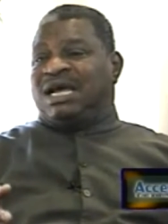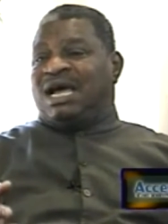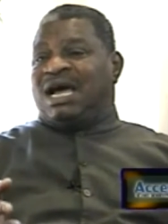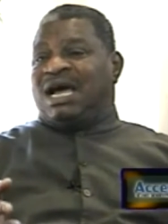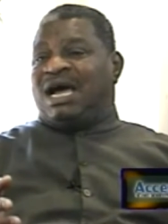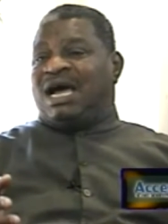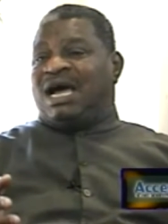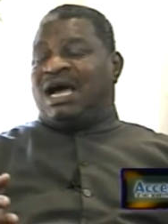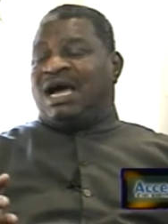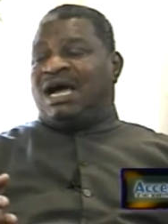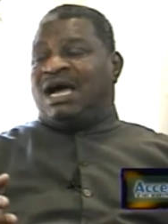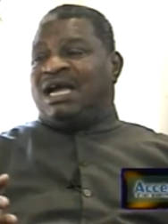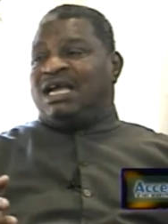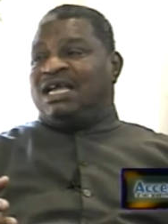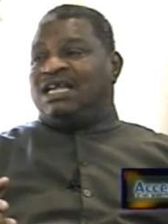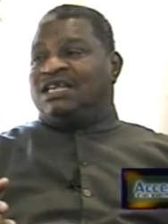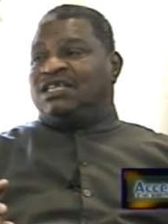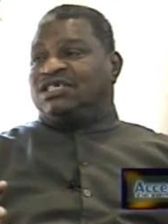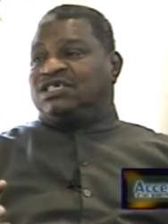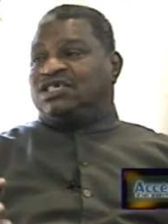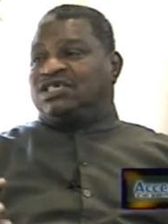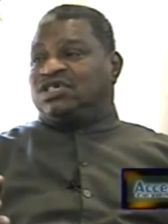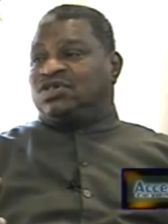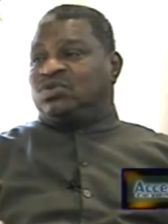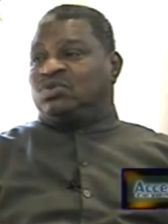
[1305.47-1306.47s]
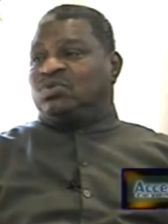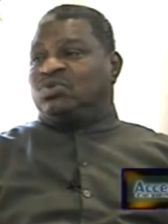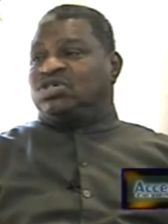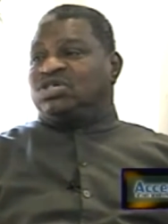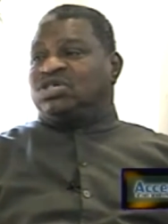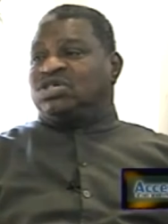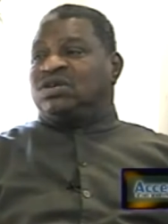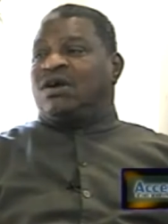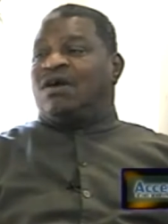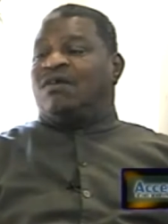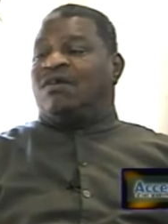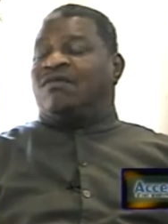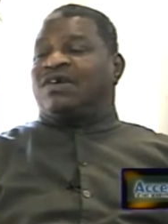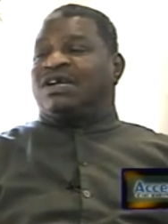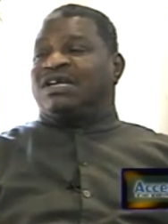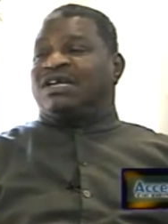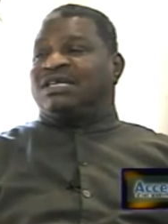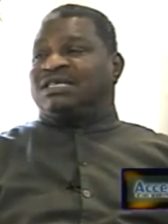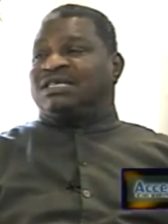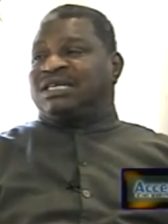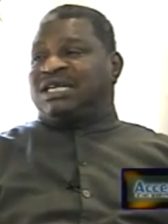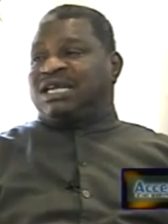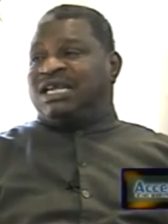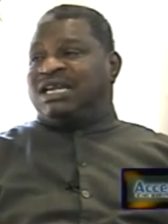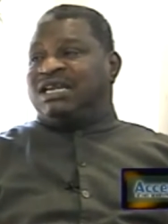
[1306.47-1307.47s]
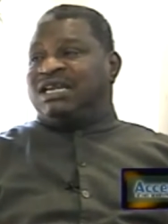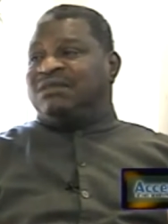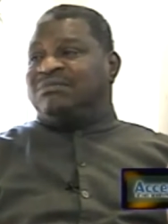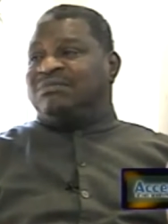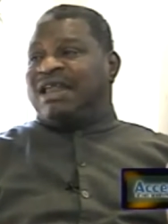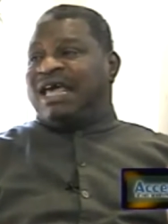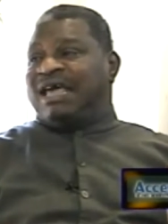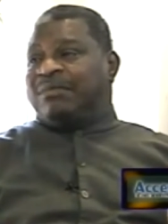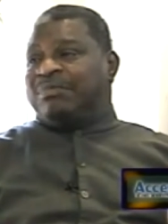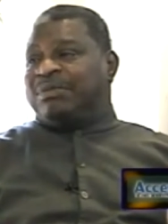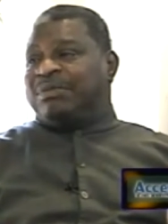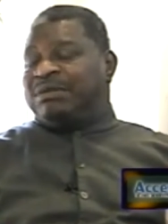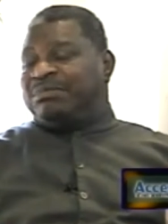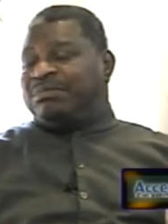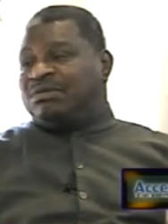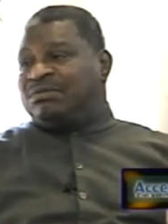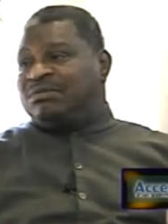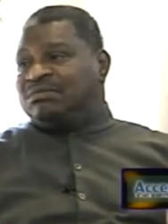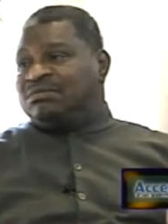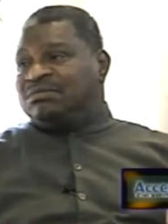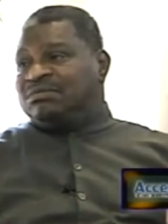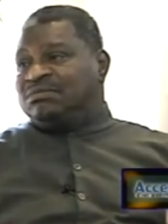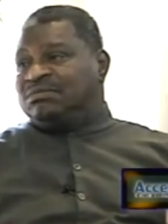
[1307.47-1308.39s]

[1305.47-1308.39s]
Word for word: uh, institution of containing black people.